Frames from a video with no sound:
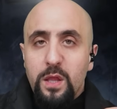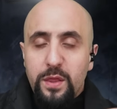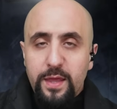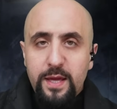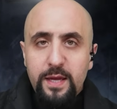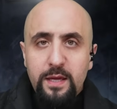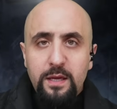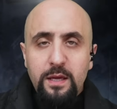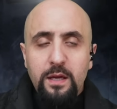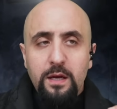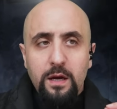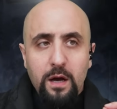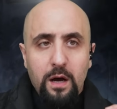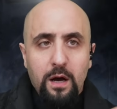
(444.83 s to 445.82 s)
They
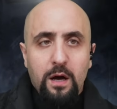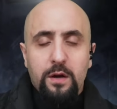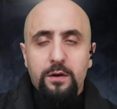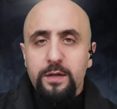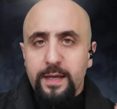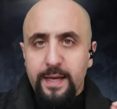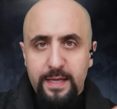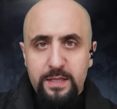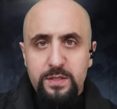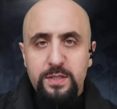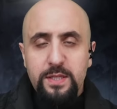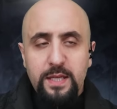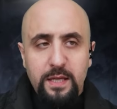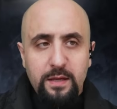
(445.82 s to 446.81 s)
are
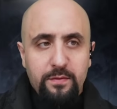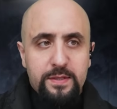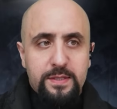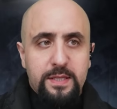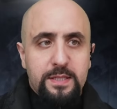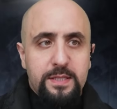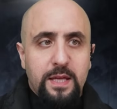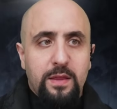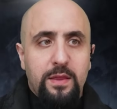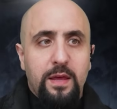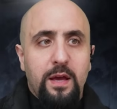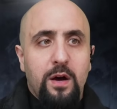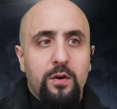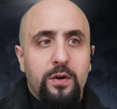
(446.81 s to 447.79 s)
canceling visits, and
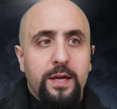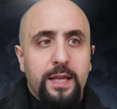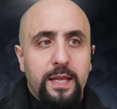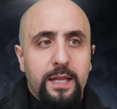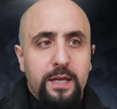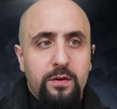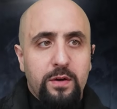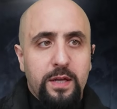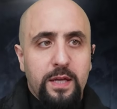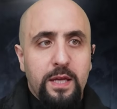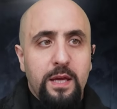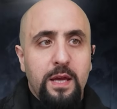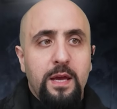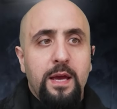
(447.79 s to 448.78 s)
they are
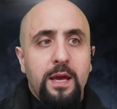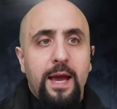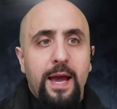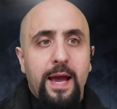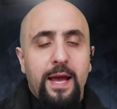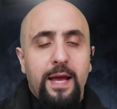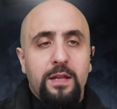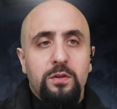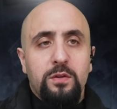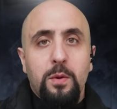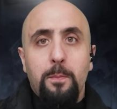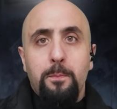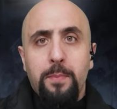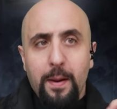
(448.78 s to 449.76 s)
clearly
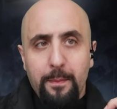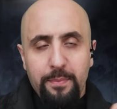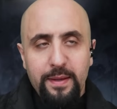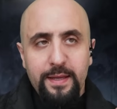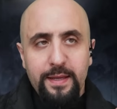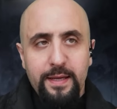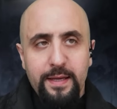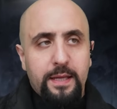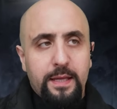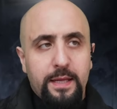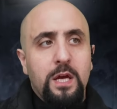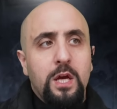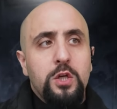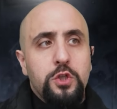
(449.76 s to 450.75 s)
and
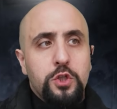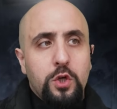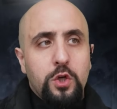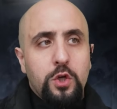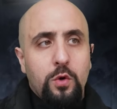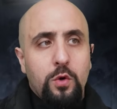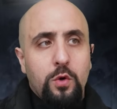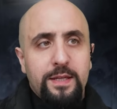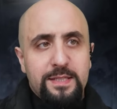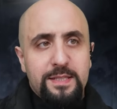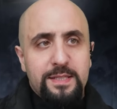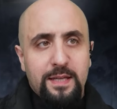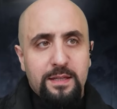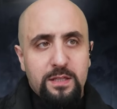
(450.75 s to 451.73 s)
publicly showing
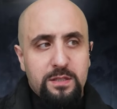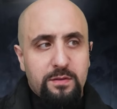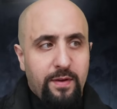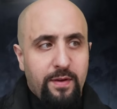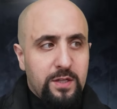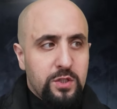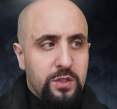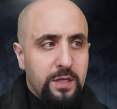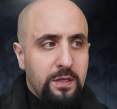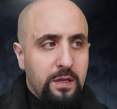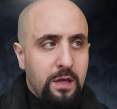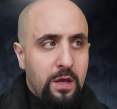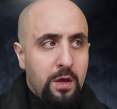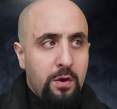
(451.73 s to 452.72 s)

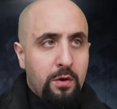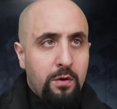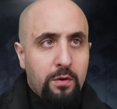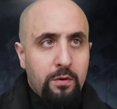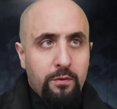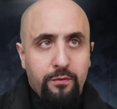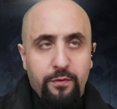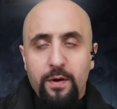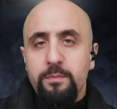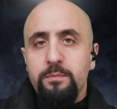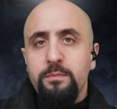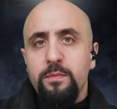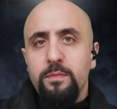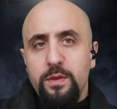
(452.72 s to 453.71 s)
dissatisfaction
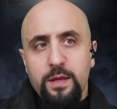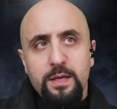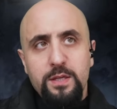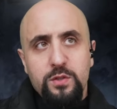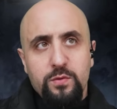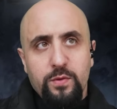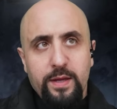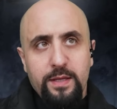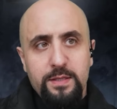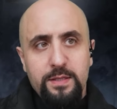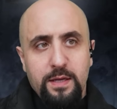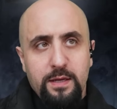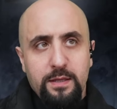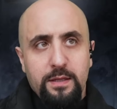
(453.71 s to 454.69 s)
from the Israeli
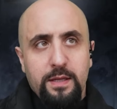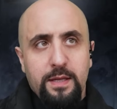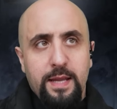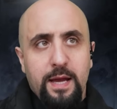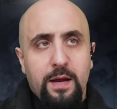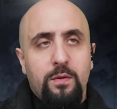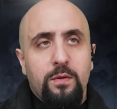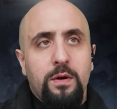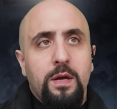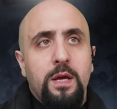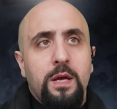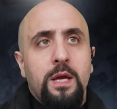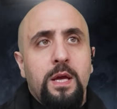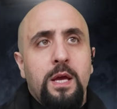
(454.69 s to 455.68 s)
side. Now,
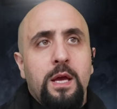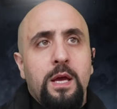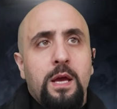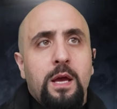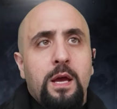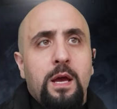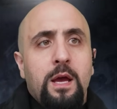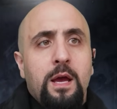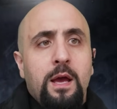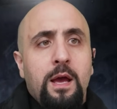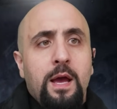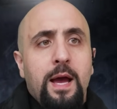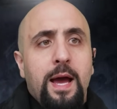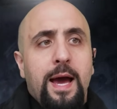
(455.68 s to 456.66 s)

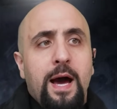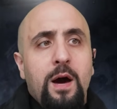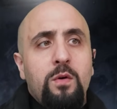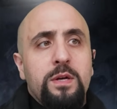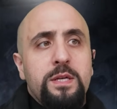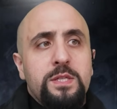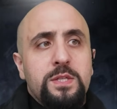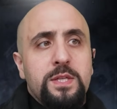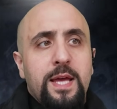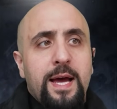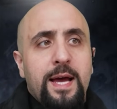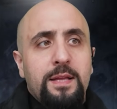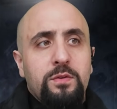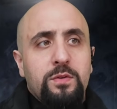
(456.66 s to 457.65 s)
how is
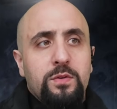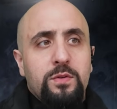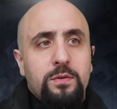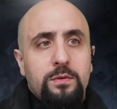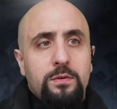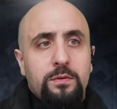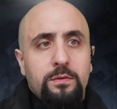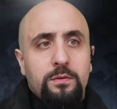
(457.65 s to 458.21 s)
that